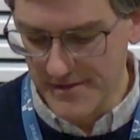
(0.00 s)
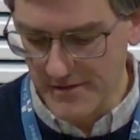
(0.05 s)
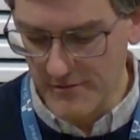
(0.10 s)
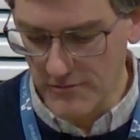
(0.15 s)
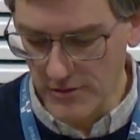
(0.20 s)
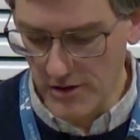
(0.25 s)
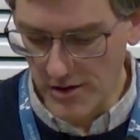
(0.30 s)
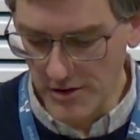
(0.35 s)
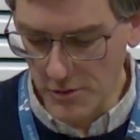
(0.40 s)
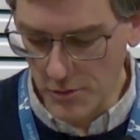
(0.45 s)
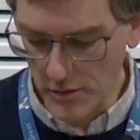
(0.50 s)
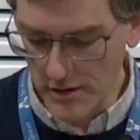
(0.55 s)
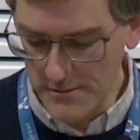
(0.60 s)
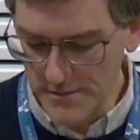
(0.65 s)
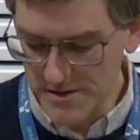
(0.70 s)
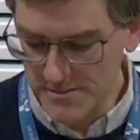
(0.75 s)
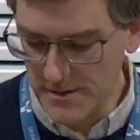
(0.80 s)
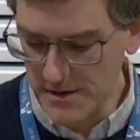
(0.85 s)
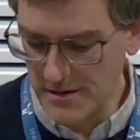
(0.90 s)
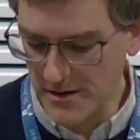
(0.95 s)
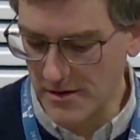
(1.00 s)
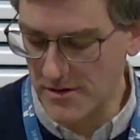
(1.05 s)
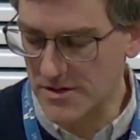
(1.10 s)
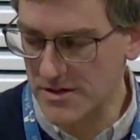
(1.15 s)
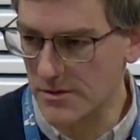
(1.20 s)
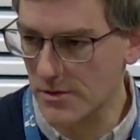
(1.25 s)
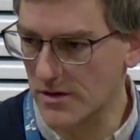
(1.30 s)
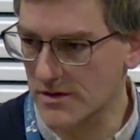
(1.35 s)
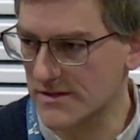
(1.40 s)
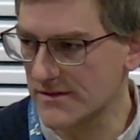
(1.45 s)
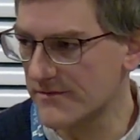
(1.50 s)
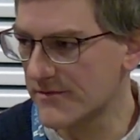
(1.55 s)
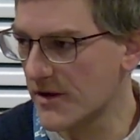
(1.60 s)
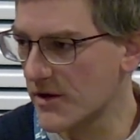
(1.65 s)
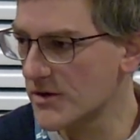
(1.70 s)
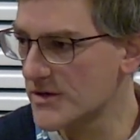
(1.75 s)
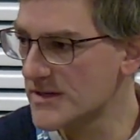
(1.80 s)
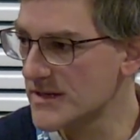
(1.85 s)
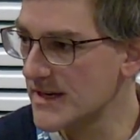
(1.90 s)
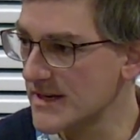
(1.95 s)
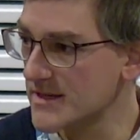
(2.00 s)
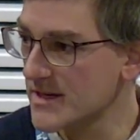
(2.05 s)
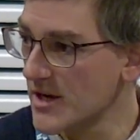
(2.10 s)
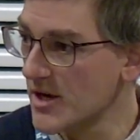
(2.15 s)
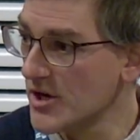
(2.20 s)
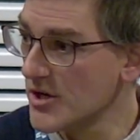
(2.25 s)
Rather, we must be those who are devoted